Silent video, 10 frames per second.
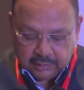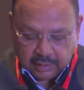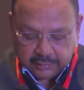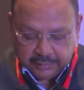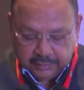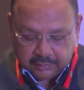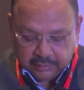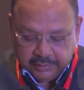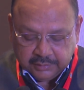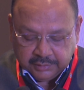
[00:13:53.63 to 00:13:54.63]
are
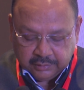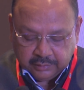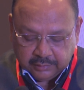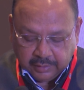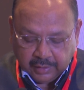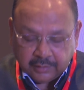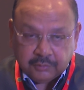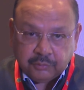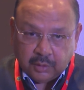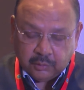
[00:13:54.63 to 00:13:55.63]
increasing, and
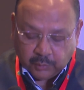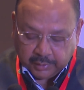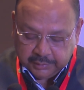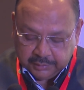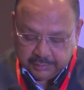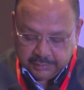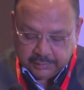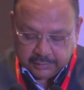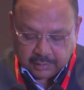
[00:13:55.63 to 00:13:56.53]
worldwide indeed,